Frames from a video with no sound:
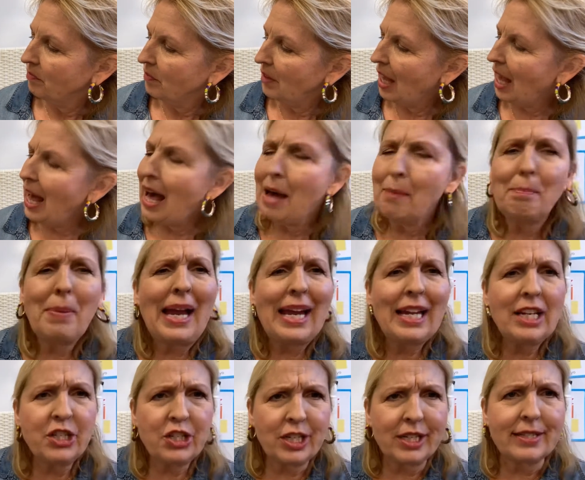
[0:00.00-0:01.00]
Uh,
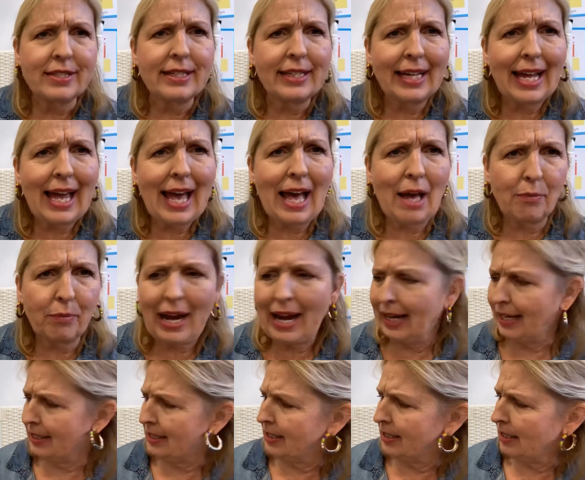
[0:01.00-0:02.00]
patient, yeah,
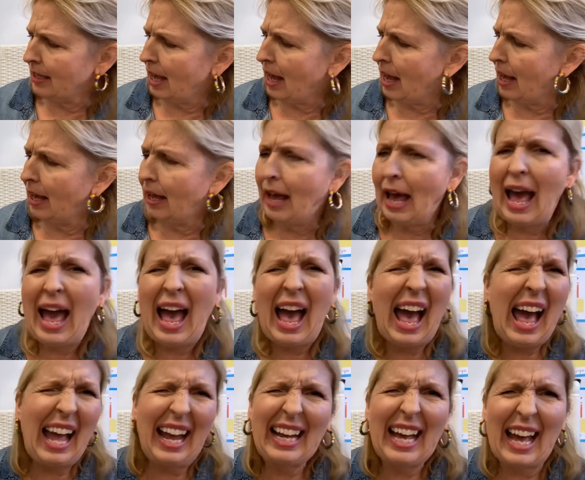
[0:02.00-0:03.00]
right. Uh,
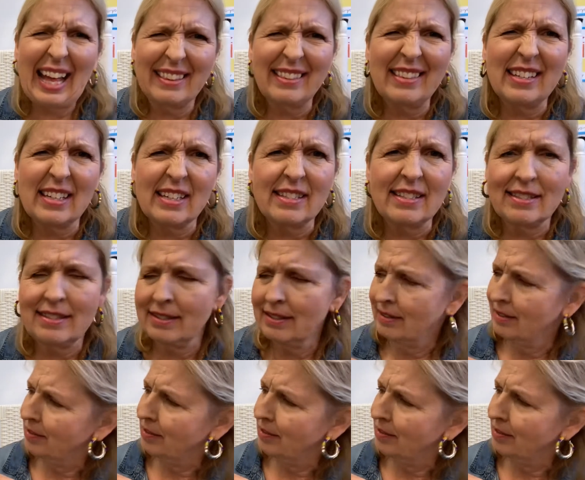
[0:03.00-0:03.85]
I got this.